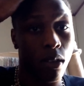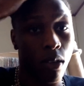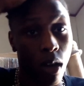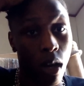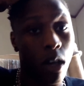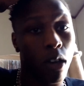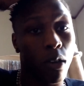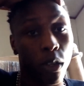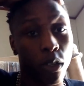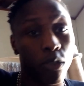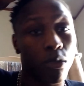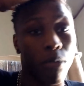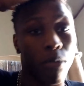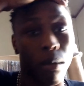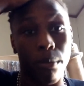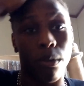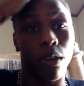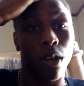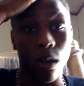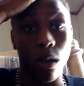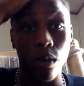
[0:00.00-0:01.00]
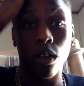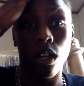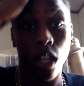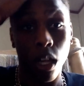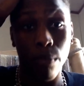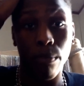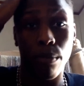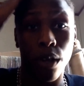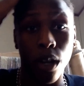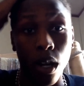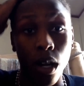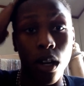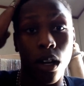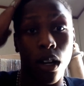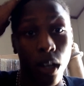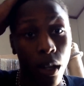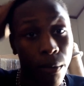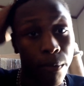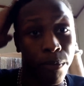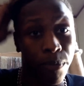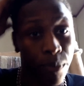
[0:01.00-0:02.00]
Always remember, don't clump it
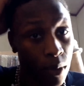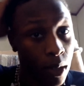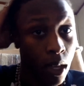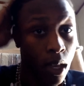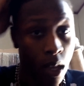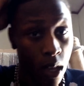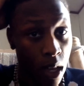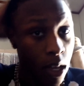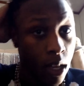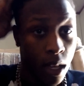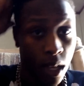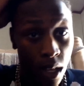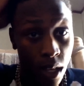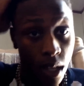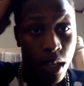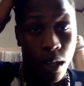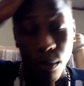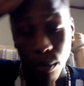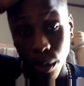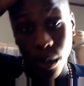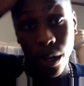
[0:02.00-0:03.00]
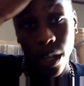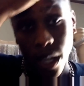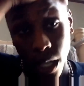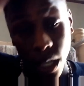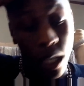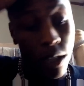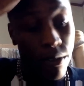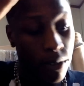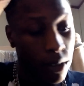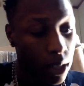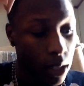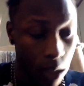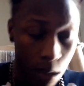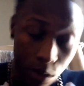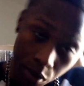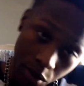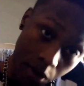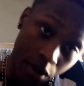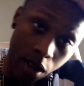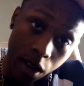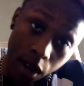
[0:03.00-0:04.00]
on. Put it evenly
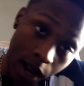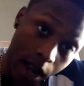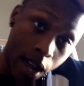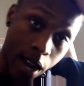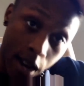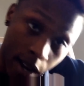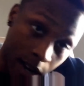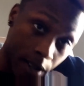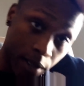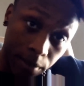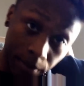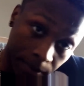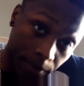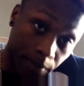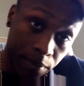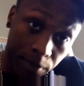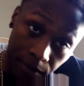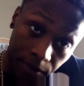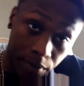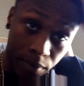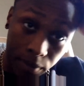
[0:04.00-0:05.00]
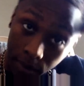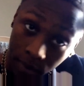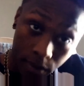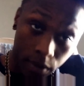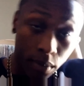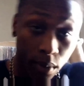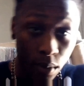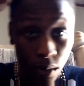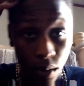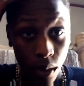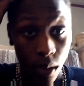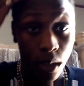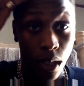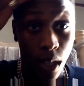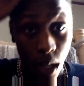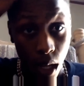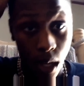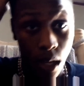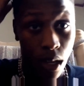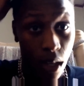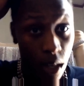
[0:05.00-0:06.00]
through your hair.
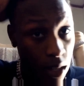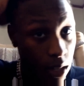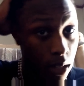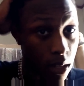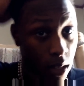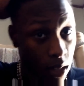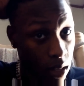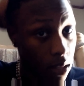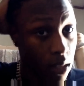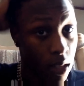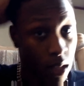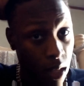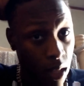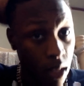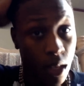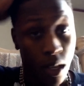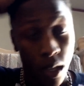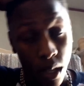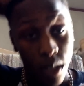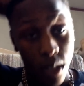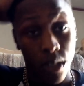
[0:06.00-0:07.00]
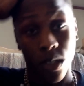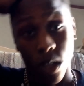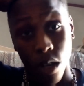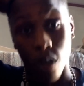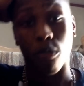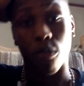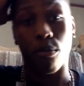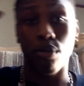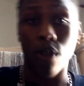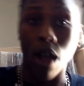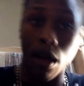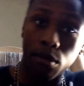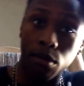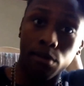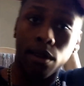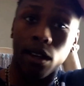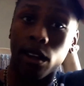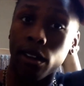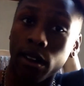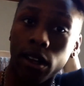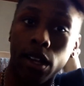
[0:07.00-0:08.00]
Okay? So problem
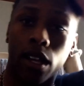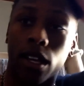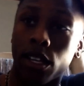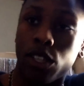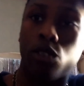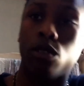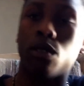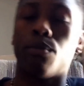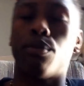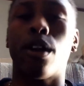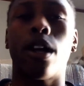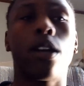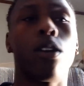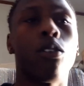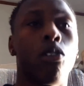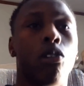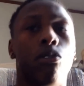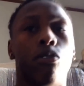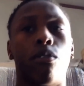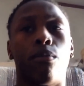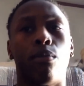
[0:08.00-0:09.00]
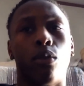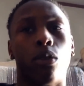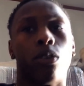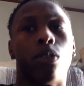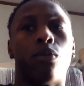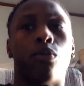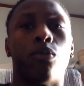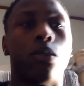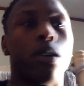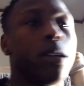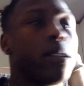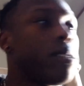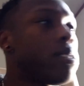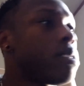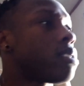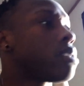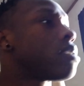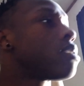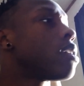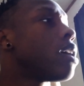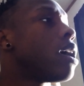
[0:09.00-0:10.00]
areas, you could probably go over more than
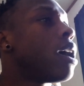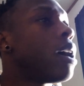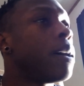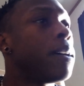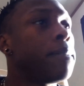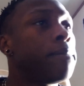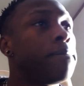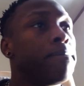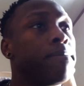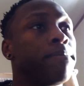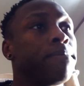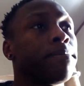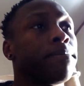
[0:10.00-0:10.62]
once. Alright.